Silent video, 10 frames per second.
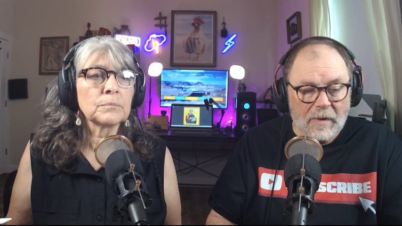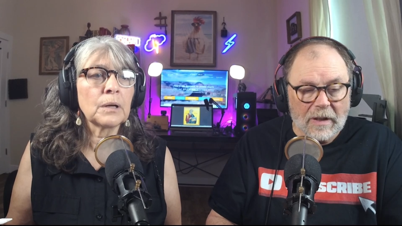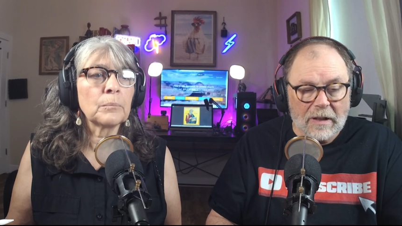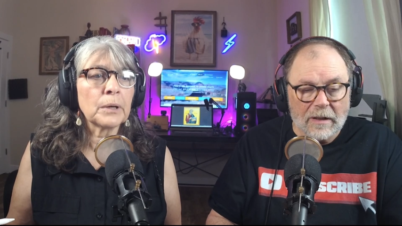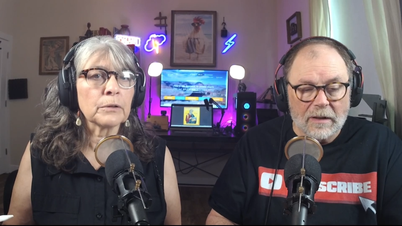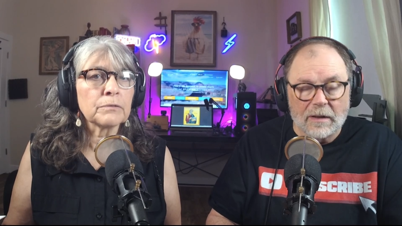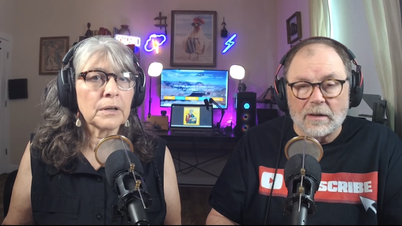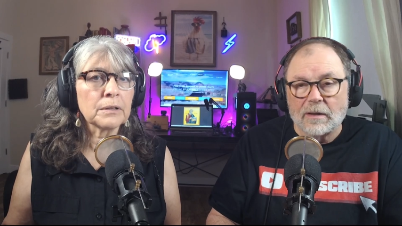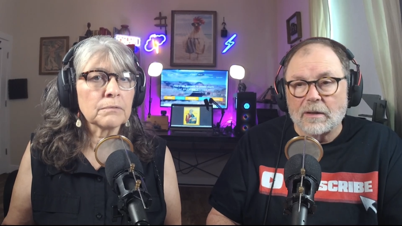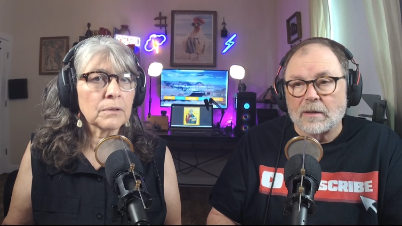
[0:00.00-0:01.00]
Speaker 1: a better
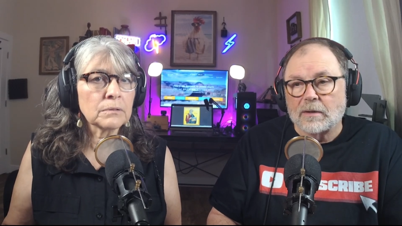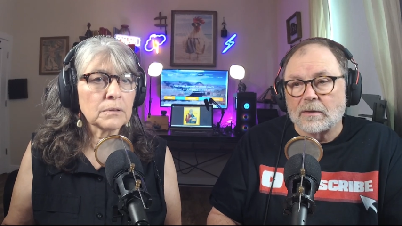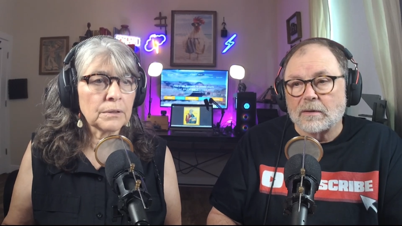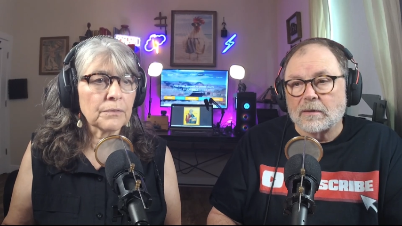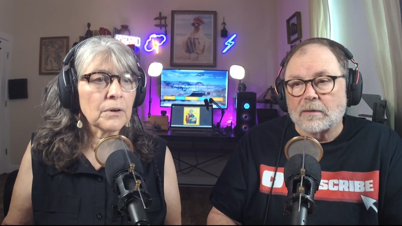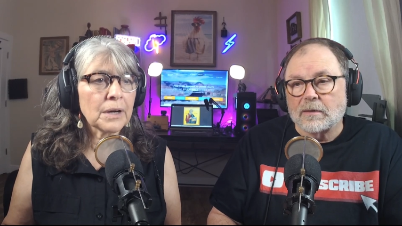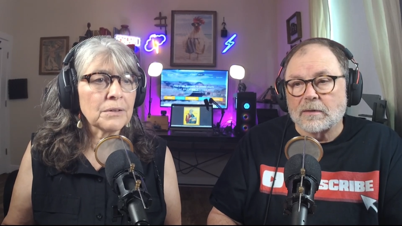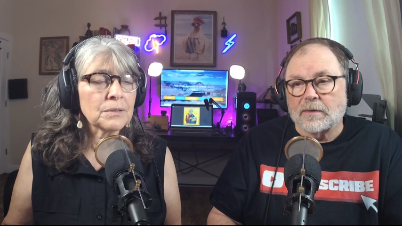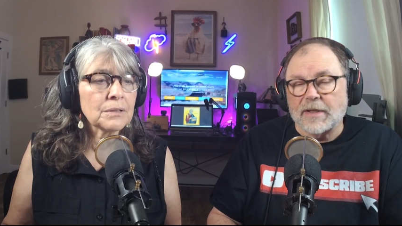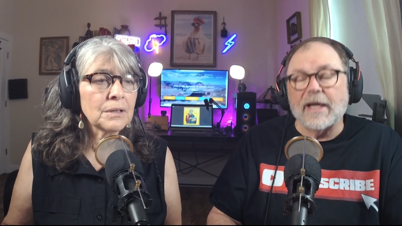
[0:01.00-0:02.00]
friend of, of
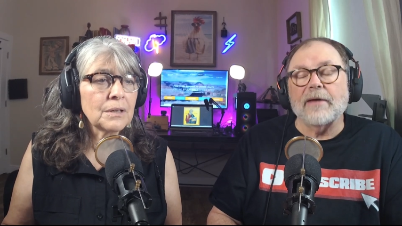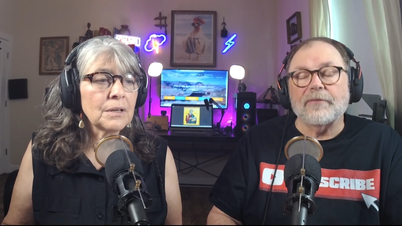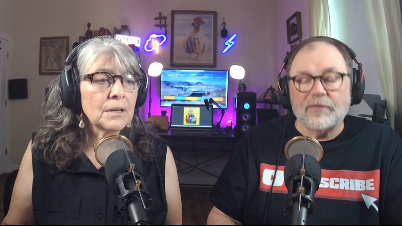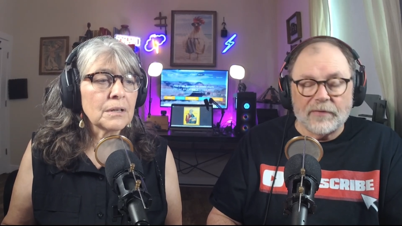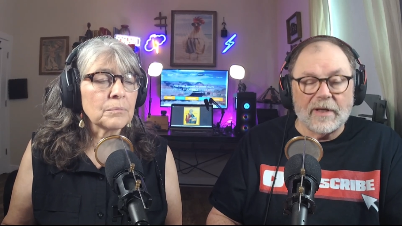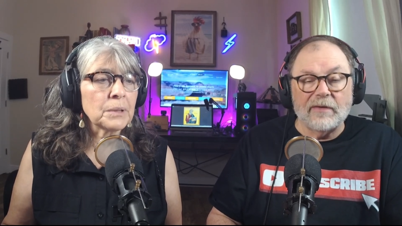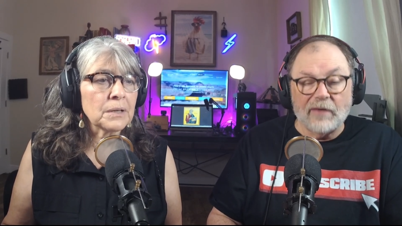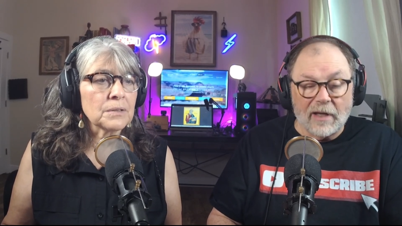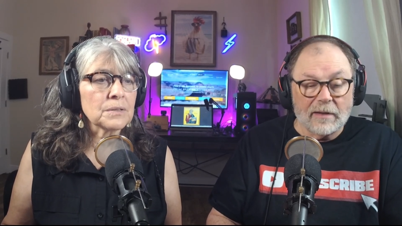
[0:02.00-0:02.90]
Christ. Yes, exactly.